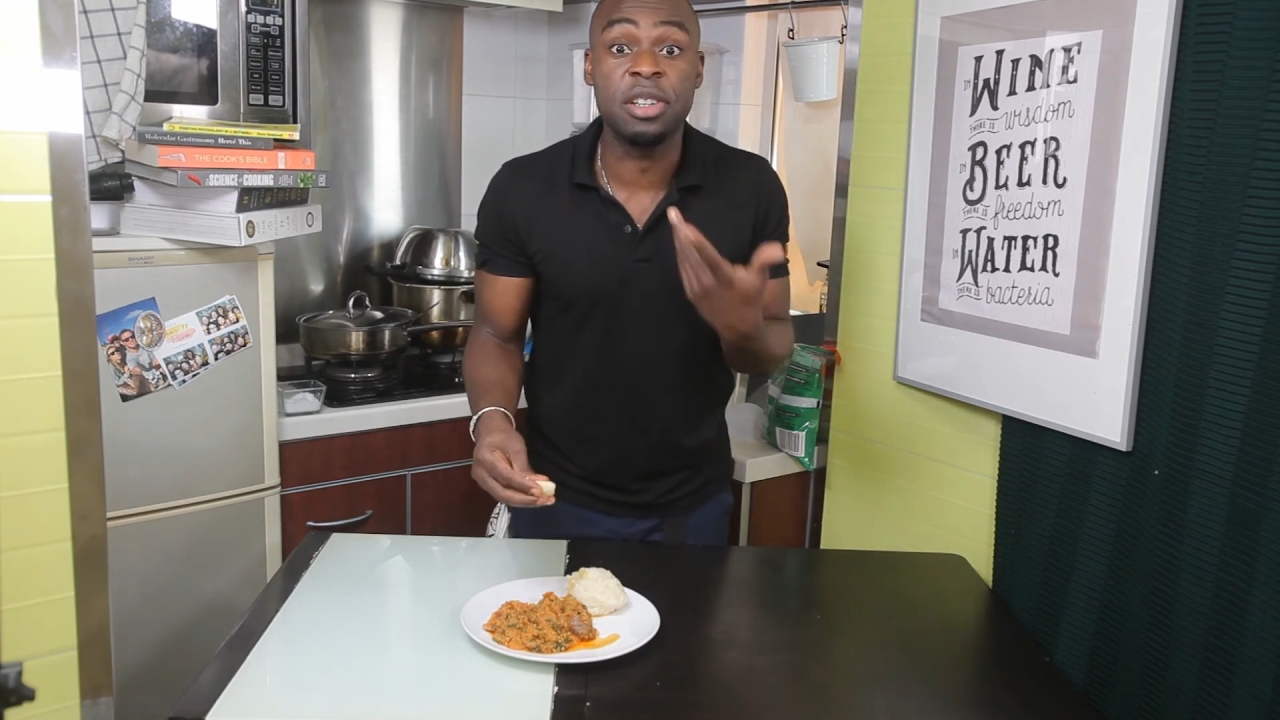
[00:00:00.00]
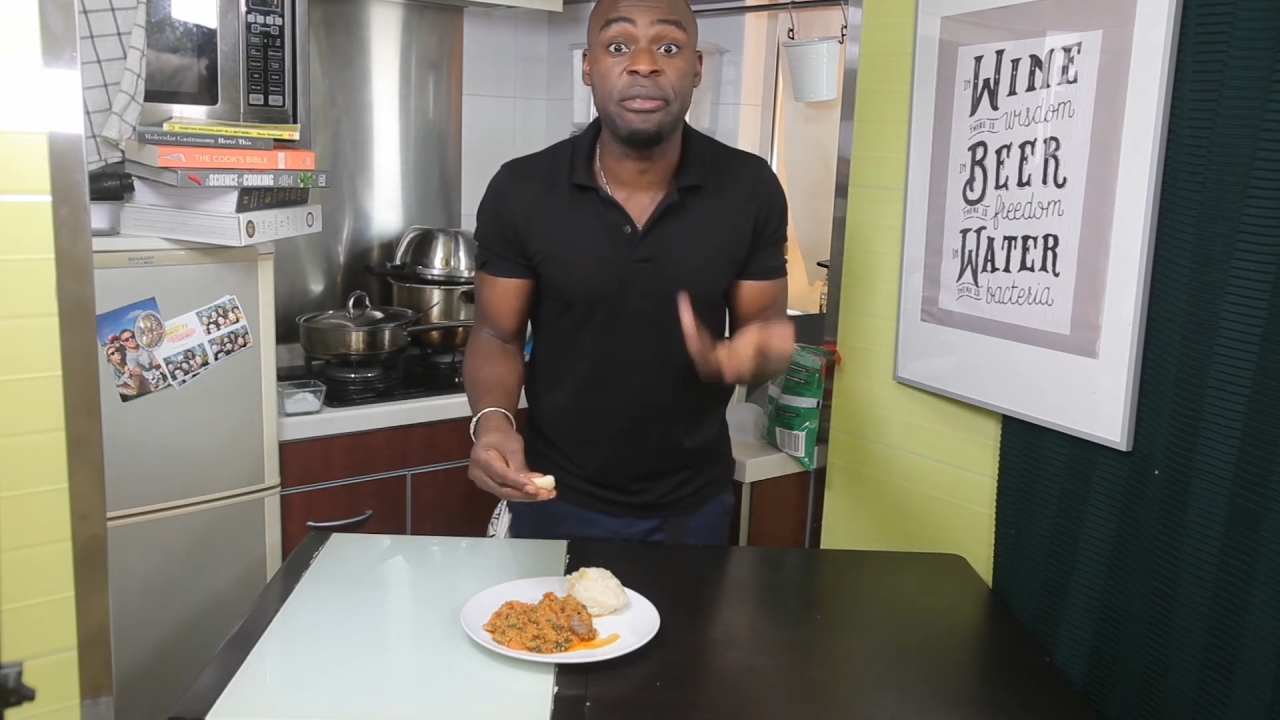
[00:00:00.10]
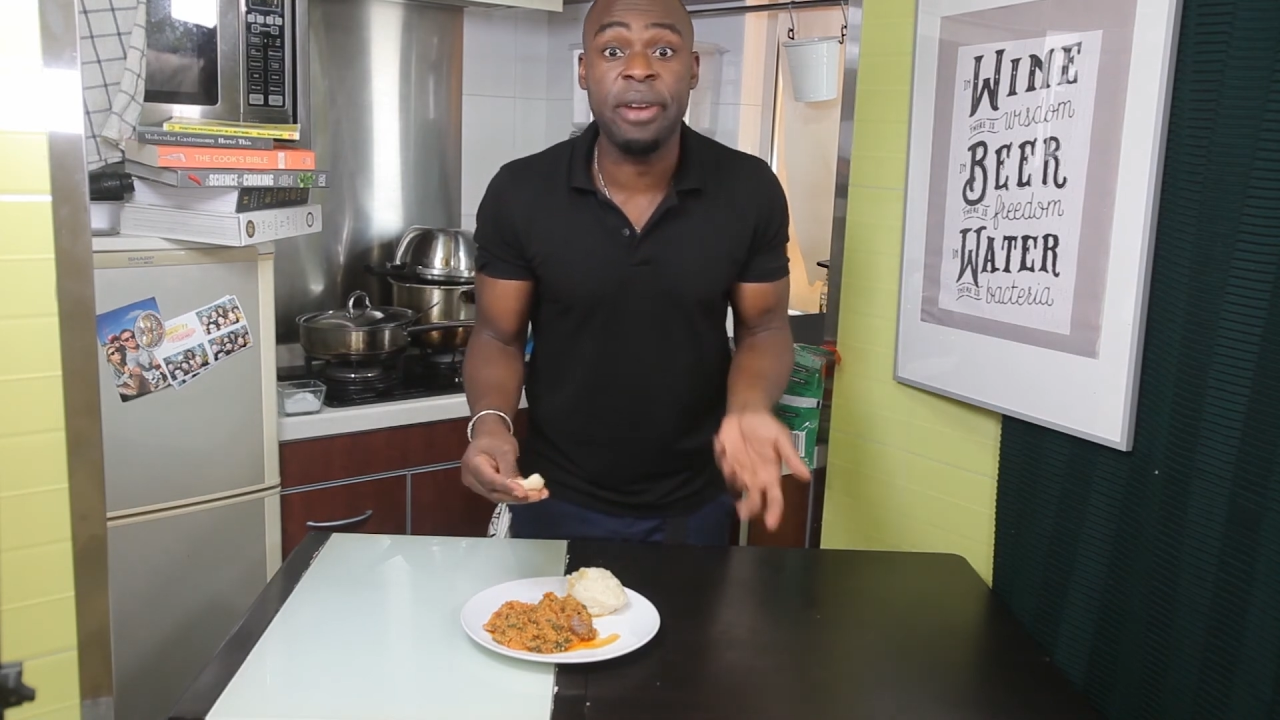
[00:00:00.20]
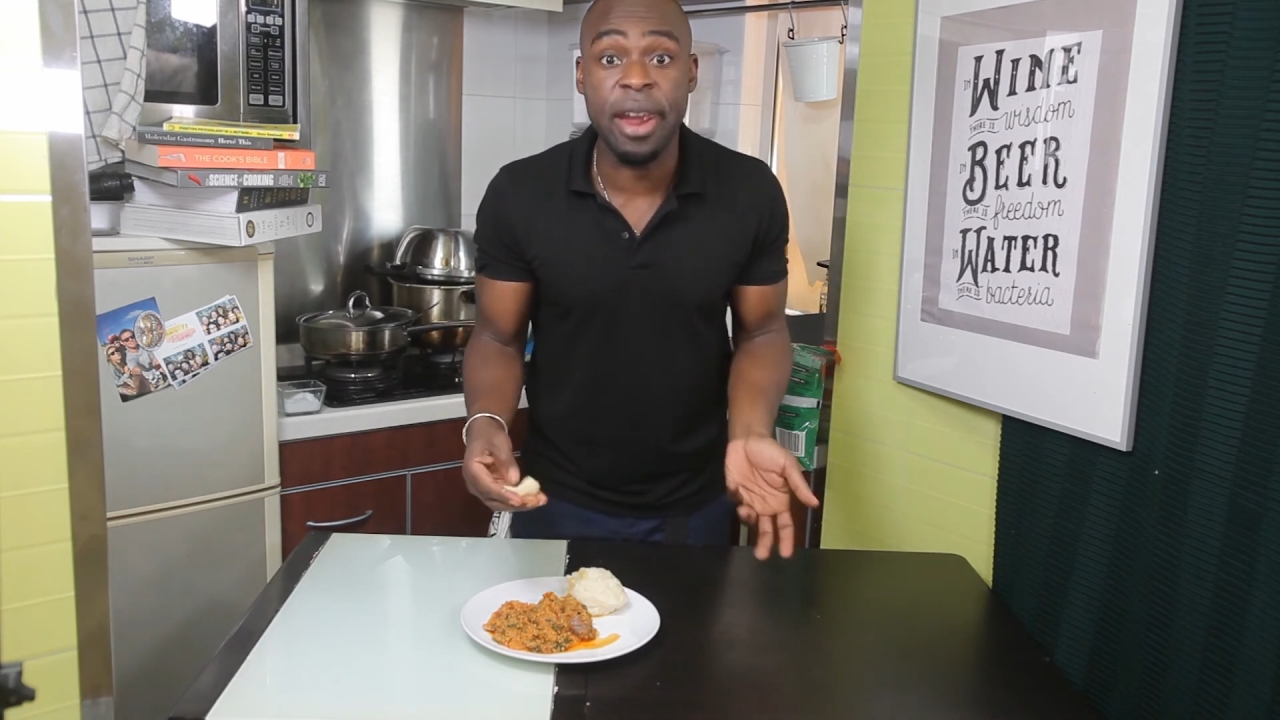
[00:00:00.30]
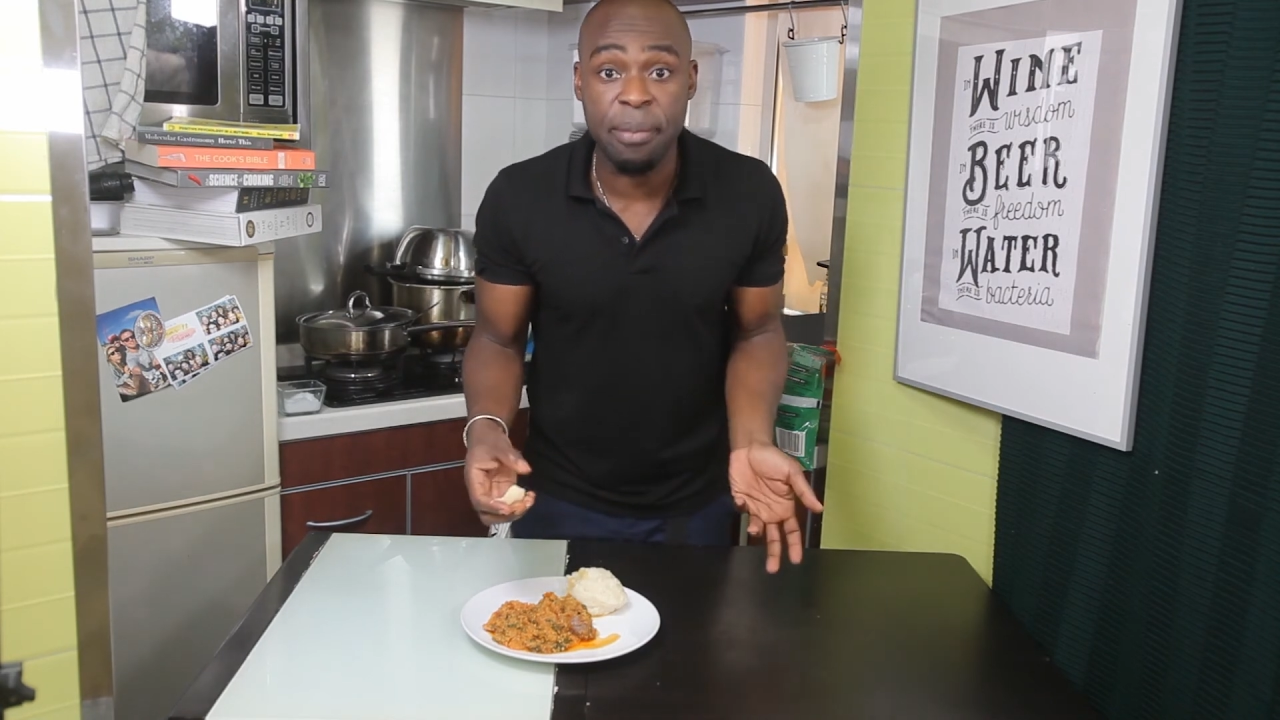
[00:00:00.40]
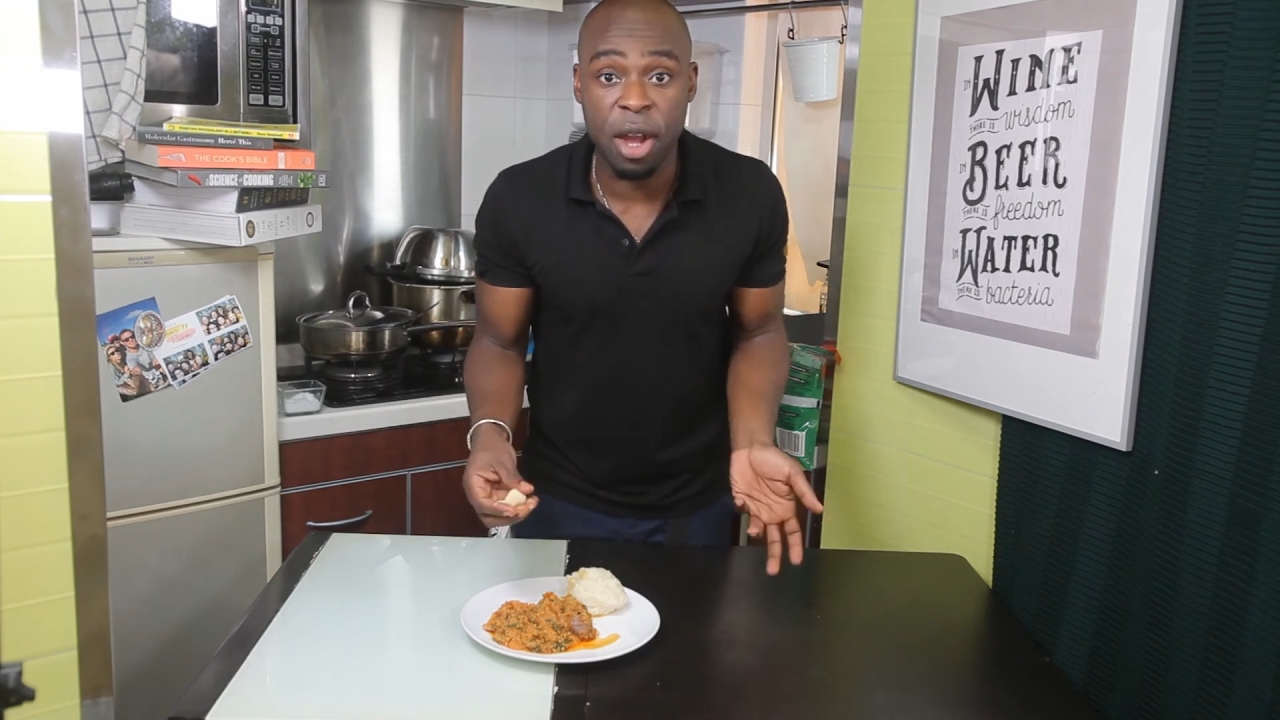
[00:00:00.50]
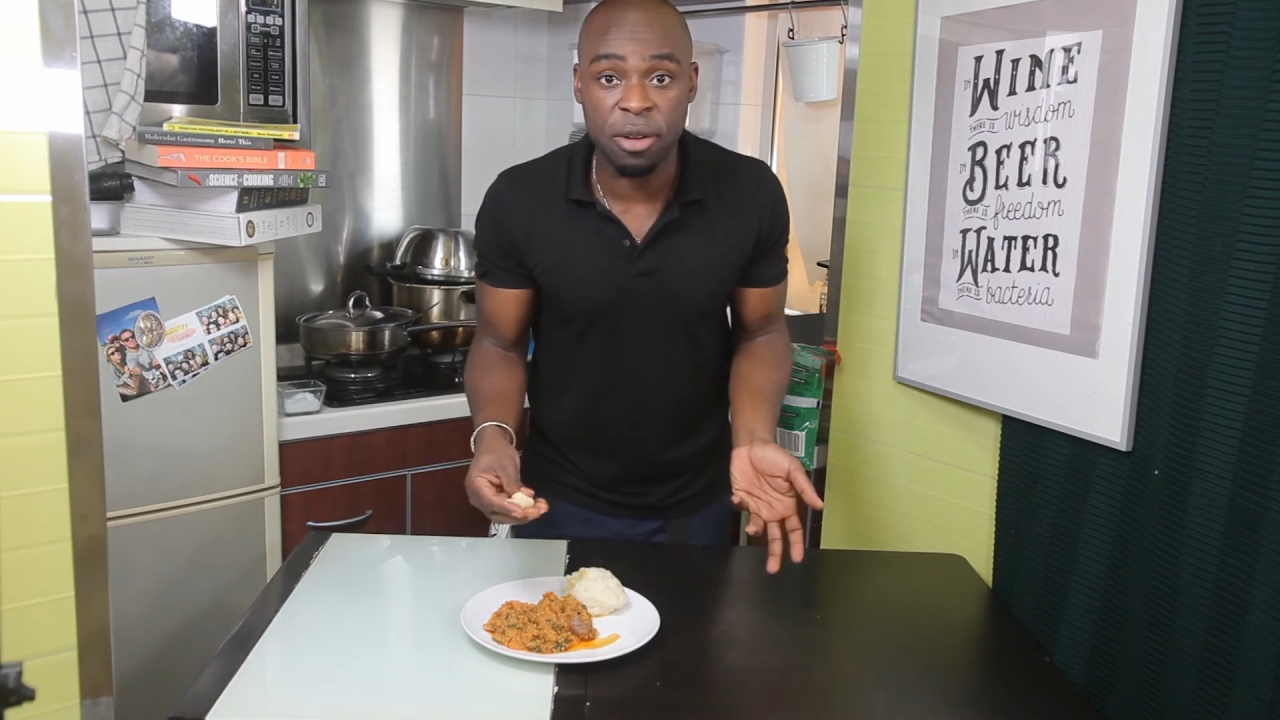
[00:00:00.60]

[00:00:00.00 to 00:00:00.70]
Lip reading: a very mild